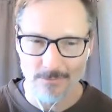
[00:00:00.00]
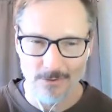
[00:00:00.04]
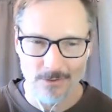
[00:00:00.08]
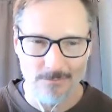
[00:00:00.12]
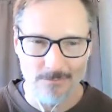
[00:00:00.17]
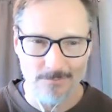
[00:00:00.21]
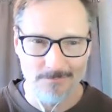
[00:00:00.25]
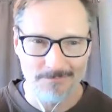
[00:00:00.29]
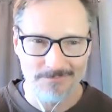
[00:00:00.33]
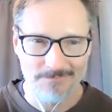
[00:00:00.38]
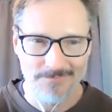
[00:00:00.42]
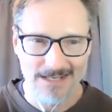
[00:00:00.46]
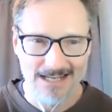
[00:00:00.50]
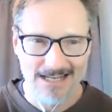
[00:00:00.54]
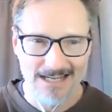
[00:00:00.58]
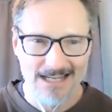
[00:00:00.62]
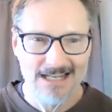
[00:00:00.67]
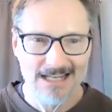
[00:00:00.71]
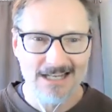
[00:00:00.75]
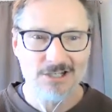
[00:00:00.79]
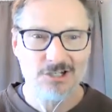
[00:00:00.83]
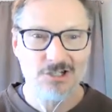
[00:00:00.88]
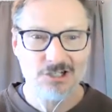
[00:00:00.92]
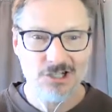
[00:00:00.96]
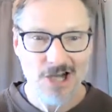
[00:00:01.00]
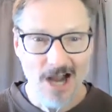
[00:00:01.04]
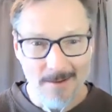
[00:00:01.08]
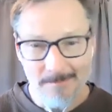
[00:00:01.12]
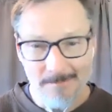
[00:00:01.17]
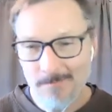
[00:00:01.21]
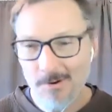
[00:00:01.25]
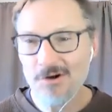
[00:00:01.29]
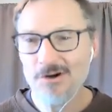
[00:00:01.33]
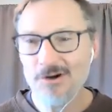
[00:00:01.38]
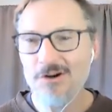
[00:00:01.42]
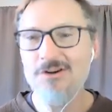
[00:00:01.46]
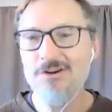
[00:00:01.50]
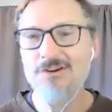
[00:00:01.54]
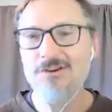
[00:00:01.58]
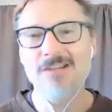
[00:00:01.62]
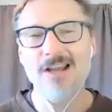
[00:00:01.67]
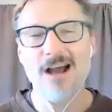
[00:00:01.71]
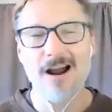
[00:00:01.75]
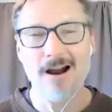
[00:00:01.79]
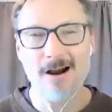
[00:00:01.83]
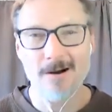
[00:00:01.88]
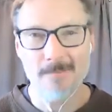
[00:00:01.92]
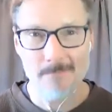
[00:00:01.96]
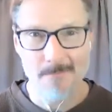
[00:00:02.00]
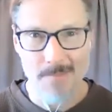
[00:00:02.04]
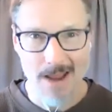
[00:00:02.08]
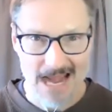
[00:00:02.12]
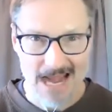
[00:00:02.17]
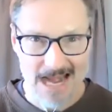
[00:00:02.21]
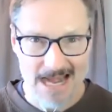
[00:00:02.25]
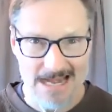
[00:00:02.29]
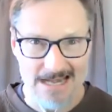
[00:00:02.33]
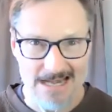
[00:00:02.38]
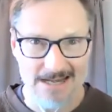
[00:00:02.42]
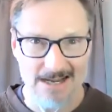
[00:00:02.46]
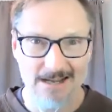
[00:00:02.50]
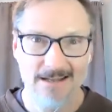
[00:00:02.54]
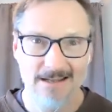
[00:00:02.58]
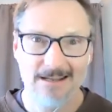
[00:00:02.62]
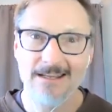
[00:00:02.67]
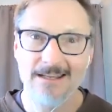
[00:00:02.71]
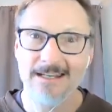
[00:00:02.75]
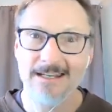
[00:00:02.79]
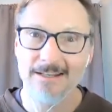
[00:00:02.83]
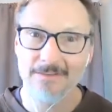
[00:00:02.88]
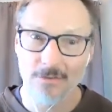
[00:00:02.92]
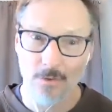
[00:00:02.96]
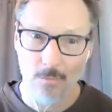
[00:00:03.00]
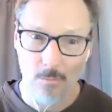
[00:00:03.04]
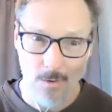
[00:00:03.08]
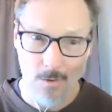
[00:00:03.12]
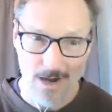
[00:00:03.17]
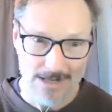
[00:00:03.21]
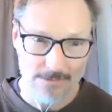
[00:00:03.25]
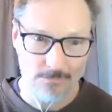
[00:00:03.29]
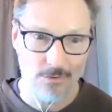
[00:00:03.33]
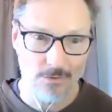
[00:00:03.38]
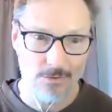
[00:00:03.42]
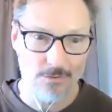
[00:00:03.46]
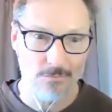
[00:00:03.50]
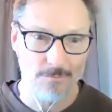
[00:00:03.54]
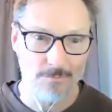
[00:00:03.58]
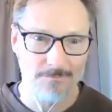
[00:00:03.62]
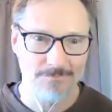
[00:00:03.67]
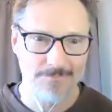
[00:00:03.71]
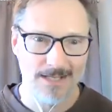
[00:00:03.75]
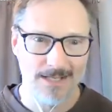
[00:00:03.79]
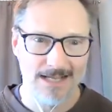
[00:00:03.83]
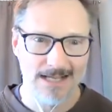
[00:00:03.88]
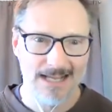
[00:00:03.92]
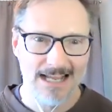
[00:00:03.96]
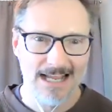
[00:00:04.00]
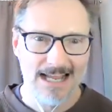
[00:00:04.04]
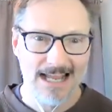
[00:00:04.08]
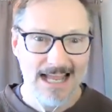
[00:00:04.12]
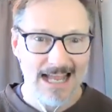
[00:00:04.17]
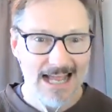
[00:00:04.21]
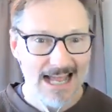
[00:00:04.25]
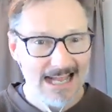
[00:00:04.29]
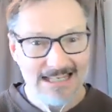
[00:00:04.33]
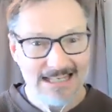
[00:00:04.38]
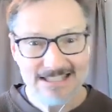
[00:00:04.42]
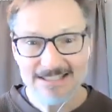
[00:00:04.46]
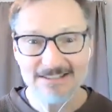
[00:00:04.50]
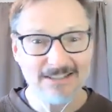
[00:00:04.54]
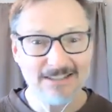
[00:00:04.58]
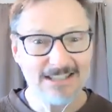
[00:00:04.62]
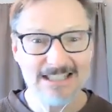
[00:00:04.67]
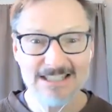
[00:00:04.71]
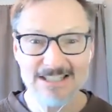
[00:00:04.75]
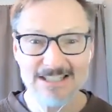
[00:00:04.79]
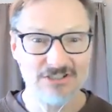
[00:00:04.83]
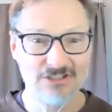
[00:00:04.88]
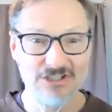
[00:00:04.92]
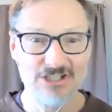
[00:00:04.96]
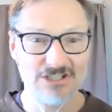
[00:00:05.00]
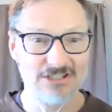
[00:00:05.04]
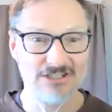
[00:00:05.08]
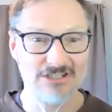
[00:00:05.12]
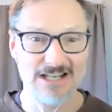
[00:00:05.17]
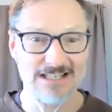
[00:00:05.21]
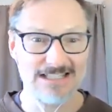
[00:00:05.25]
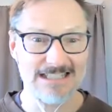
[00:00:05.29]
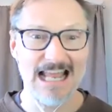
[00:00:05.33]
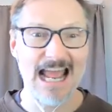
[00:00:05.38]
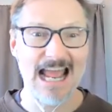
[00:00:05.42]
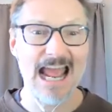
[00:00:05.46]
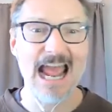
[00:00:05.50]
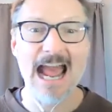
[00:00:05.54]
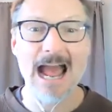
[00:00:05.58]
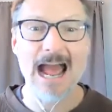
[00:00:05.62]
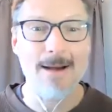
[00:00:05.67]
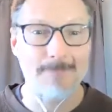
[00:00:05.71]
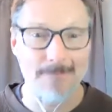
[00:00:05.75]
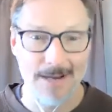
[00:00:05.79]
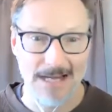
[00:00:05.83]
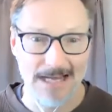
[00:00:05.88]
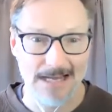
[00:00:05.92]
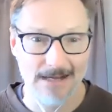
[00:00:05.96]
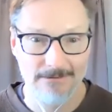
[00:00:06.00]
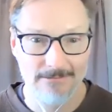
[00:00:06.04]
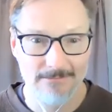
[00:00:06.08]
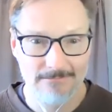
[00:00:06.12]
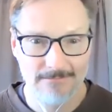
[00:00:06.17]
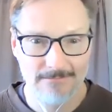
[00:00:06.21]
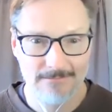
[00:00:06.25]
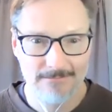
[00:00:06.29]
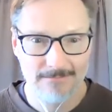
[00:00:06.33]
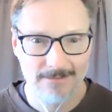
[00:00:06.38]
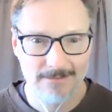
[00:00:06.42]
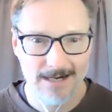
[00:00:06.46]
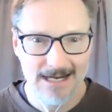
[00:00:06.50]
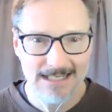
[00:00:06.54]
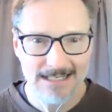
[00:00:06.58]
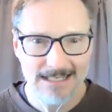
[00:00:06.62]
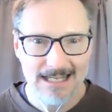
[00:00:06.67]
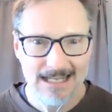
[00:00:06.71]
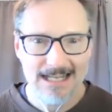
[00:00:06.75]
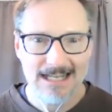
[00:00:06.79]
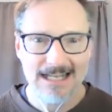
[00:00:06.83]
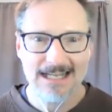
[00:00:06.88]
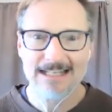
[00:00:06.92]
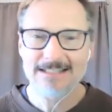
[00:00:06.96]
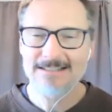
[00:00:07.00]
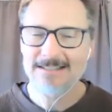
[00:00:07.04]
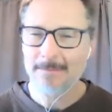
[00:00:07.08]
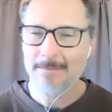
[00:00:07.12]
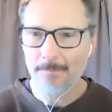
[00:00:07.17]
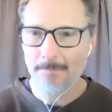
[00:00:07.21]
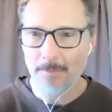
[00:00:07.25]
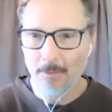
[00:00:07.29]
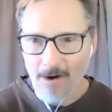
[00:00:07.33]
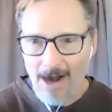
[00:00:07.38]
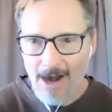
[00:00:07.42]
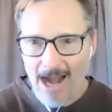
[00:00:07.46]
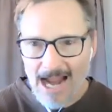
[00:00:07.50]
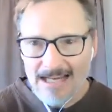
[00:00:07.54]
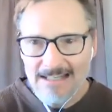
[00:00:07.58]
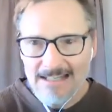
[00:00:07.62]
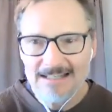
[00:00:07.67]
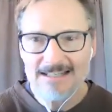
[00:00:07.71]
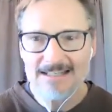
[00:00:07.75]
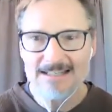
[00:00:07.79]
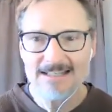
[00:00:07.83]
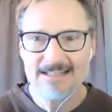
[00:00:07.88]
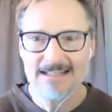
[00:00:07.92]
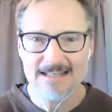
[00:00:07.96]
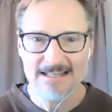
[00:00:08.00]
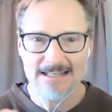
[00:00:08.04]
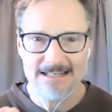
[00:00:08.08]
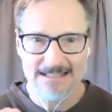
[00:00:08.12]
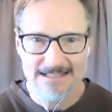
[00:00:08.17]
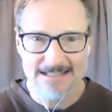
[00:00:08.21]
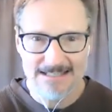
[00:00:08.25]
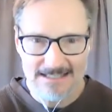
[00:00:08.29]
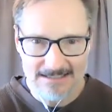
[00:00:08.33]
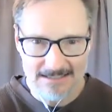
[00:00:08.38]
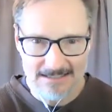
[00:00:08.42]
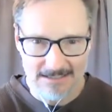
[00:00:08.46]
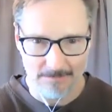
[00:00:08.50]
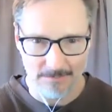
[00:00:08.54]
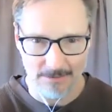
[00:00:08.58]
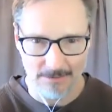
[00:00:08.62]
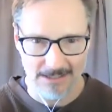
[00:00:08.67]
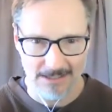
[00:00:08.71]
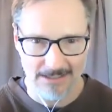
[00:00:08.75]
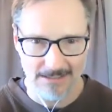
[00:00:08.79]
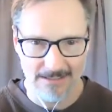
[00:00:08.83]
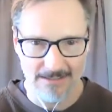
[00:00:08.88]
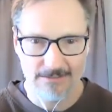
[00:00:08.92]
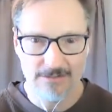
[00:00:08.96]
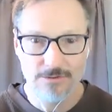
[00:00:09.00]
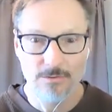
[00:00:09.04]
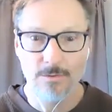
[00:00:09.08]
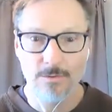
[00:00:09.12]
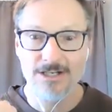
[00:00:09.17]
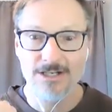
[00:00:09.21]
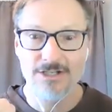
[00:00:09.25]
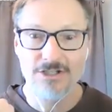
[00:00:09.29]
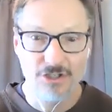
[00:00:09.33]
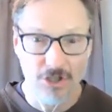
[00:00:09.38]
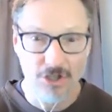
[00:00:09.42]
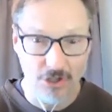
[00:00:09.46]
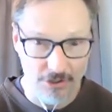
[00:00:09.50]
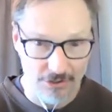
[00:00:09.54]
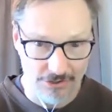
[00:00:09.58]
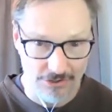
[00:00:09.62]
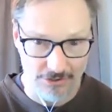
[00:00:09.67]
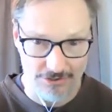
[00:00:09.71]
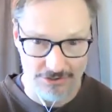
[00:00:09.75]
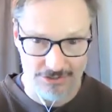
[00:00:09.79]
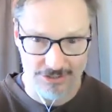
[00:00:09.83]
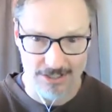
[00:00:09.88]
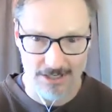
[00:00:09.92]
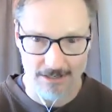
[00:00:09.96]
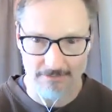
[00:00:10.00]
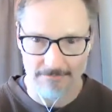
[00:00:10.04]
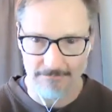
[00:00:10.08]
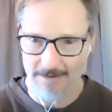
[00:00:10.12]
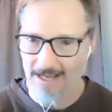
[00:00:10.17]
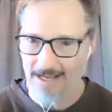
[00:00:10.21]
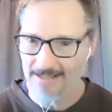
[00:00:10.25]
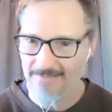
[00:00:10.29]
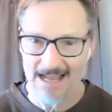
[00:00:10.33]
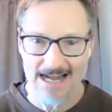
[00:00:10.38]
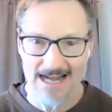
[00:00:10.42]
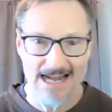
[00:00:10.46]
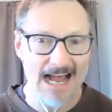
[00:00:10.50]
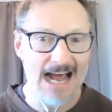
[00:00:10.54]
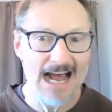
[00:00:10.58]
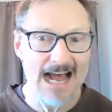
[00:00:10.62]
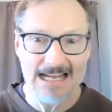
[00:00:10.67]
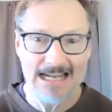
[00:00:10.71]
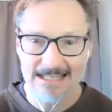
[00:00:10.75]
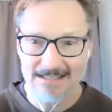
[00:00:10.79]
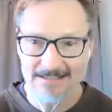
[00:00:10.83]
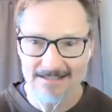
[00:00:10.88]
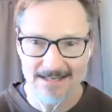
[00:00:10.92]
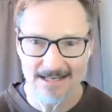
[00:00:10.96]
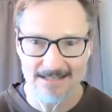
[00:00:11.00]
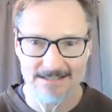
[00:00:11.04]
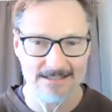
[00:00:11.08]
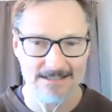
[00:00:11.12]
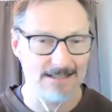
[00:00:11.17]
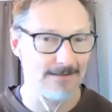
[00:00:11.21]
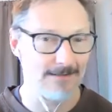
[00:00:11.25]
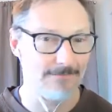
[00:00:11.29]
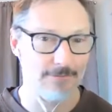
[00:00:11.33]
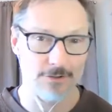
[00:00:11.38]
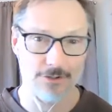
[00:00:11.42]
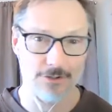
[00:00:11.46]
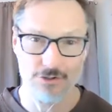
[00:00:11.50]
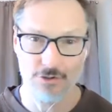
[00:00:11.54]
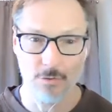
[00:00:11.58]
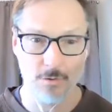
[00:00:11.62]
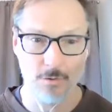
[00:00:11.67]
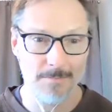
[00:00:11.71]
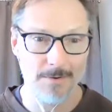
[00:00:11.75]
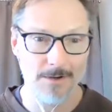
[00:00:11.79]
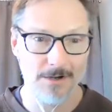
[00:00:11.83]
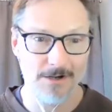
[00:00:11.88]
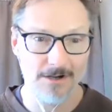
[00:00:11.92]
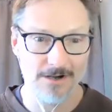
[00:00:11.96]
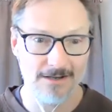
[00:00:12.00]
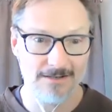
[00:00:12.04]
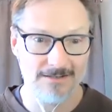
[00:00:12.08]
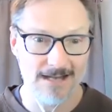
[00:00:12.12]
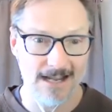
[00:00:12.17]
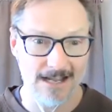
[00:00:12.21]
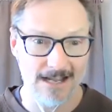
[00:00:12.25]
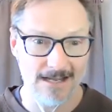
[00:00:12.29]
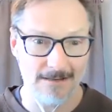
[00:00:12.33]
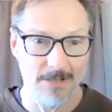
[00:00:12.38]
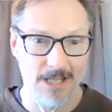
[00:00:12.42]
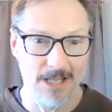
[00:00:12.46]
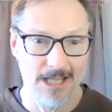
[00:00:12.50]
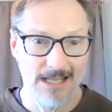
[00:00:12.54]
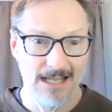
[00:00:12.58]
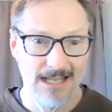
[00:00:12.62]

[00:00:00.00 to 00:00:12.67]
room. Shot putters are made in the weight room. Excellence just doesn't happen, right? It's a practiced discipline to exert yourself at that high intensity for a short period of time.